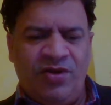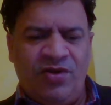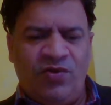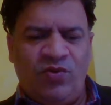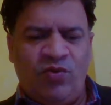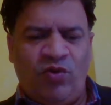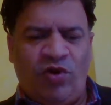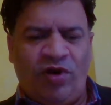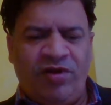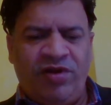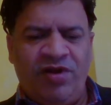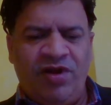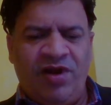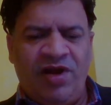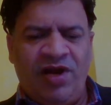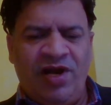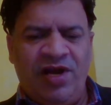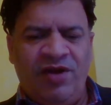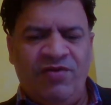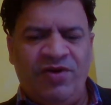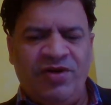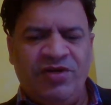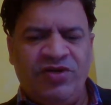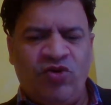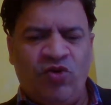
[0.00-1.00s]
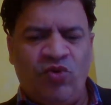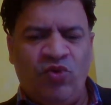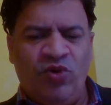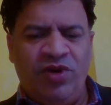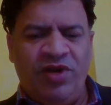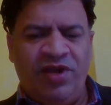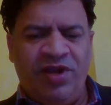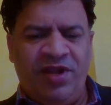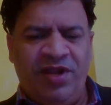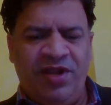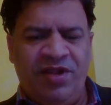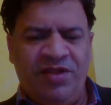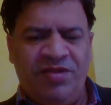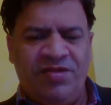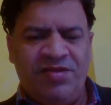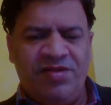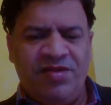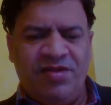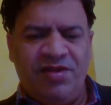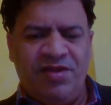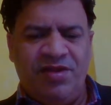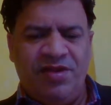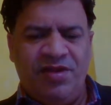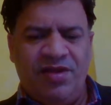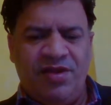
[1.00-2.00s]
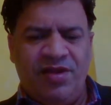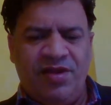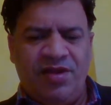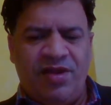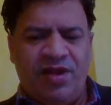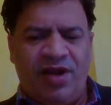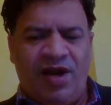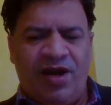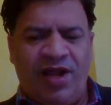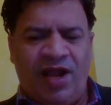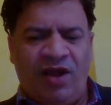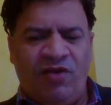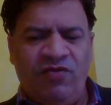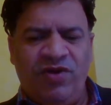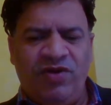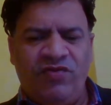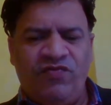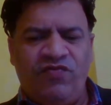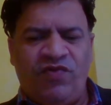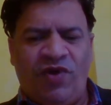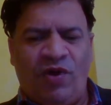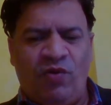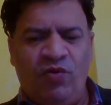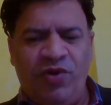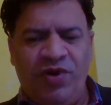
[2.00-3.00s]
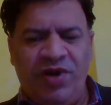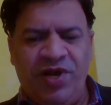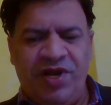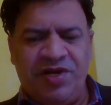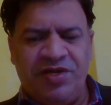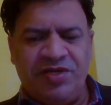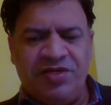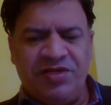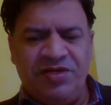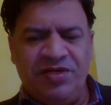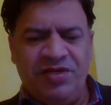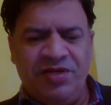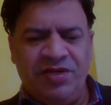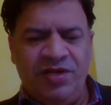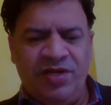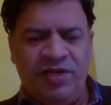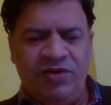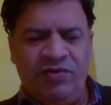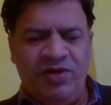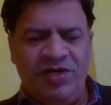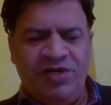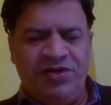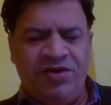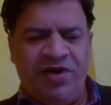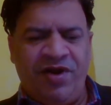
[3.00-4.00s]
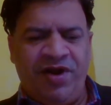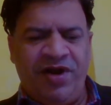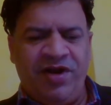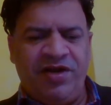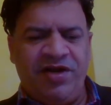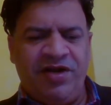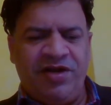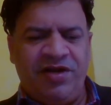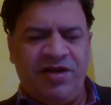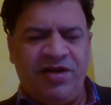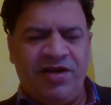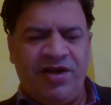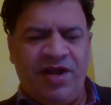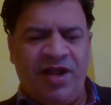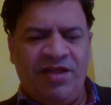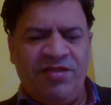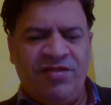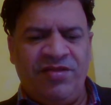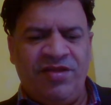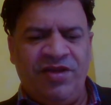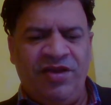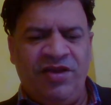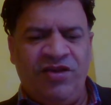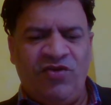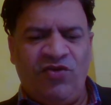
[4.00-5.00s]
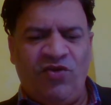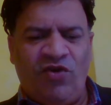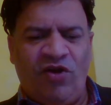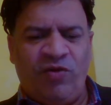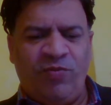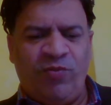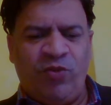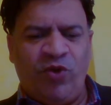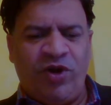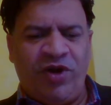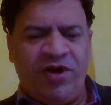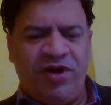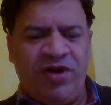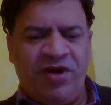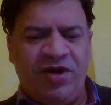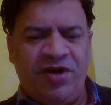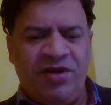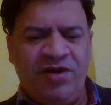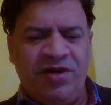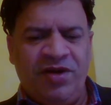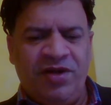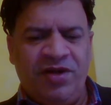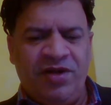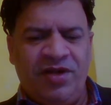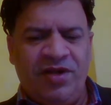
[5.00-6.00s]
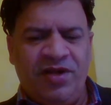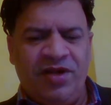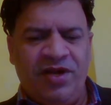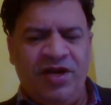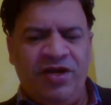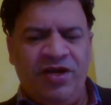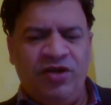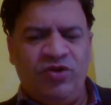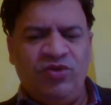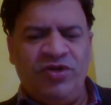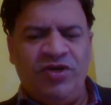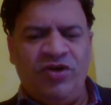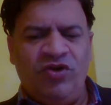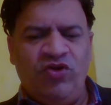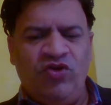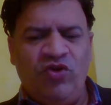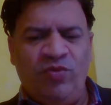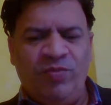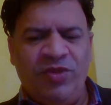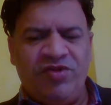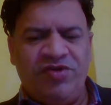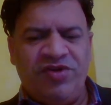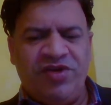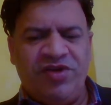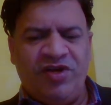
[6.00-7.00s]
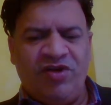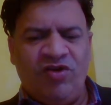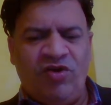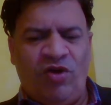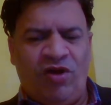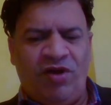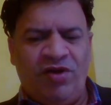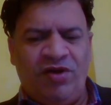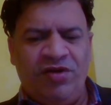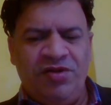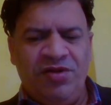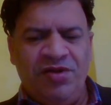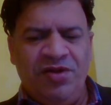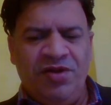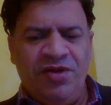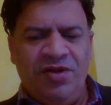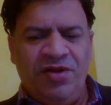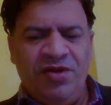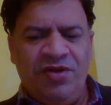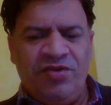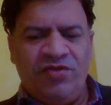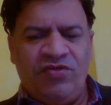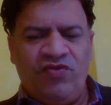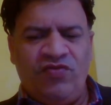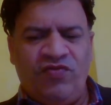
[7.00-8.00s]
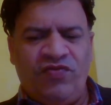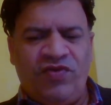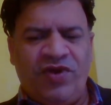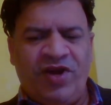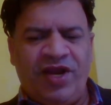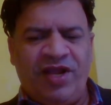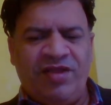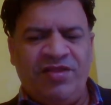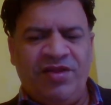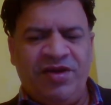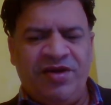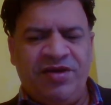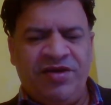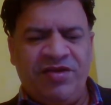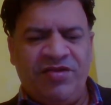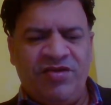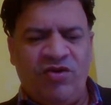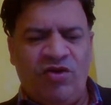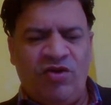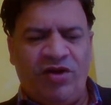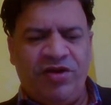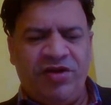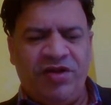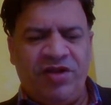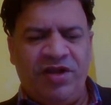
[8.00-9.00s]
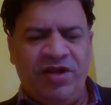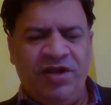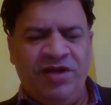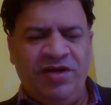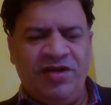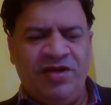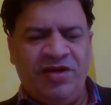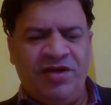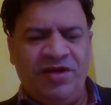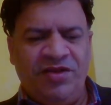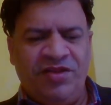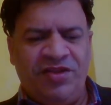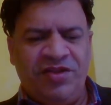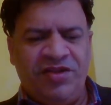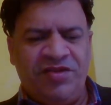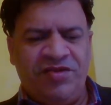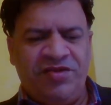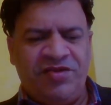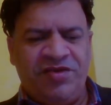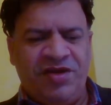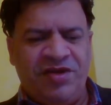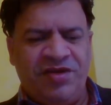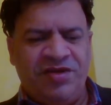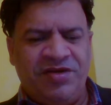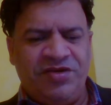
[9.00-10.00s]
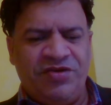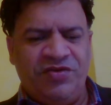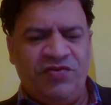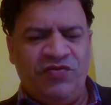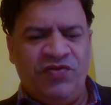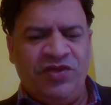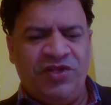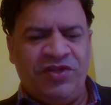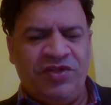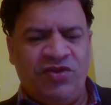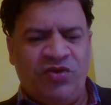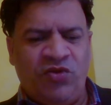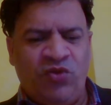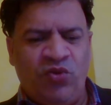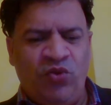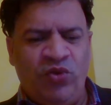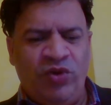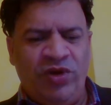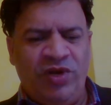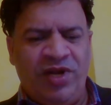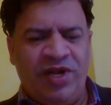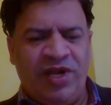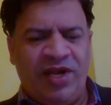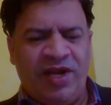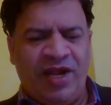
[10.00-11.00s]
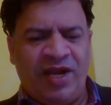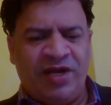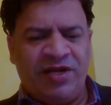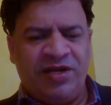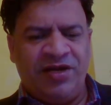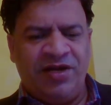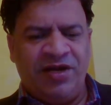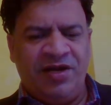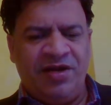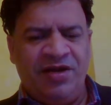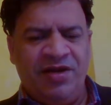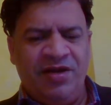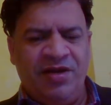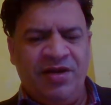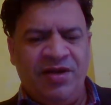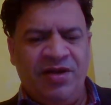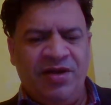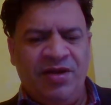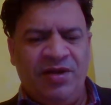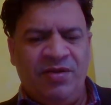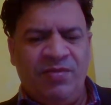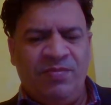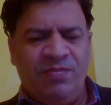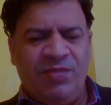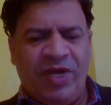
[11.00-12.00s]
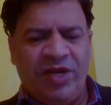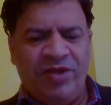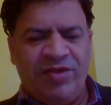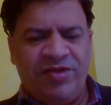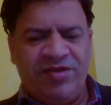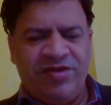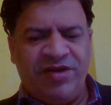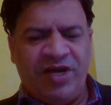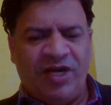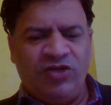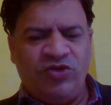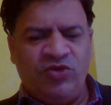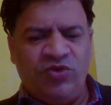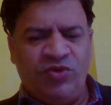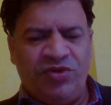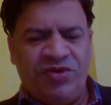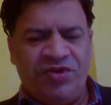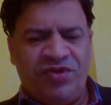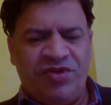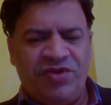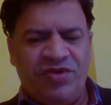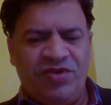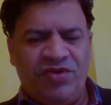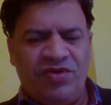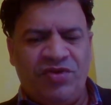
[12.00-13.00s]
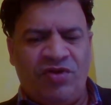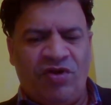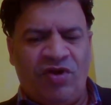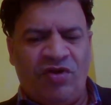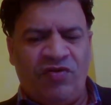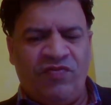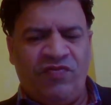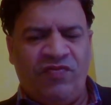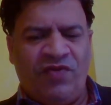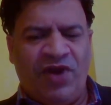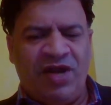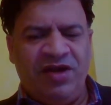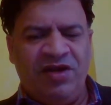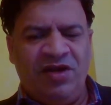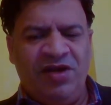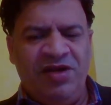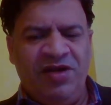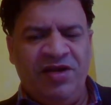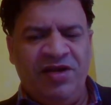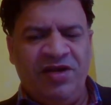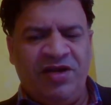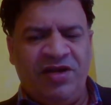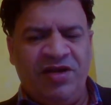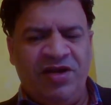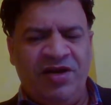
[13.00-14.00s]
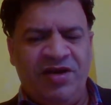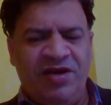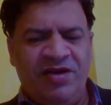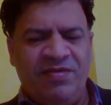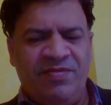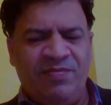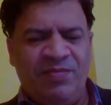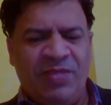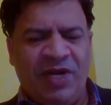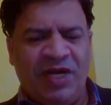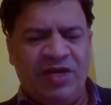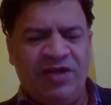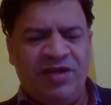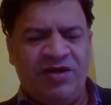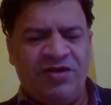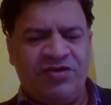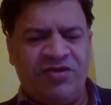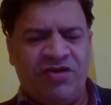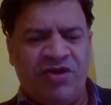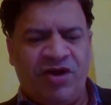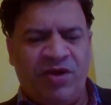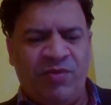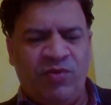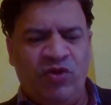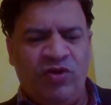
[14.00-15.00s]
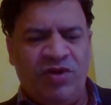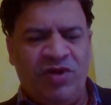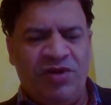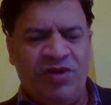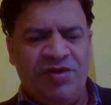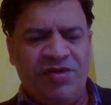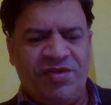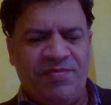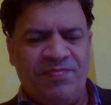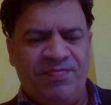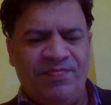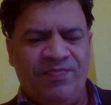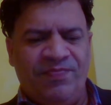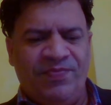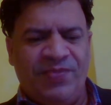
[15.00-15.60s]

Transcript: what the relevant rule is, and having found it, they will treat it as incorporated into the domestic law so far as it is not inconsistent with rule enacted by statutes or finally declared by the tribunals.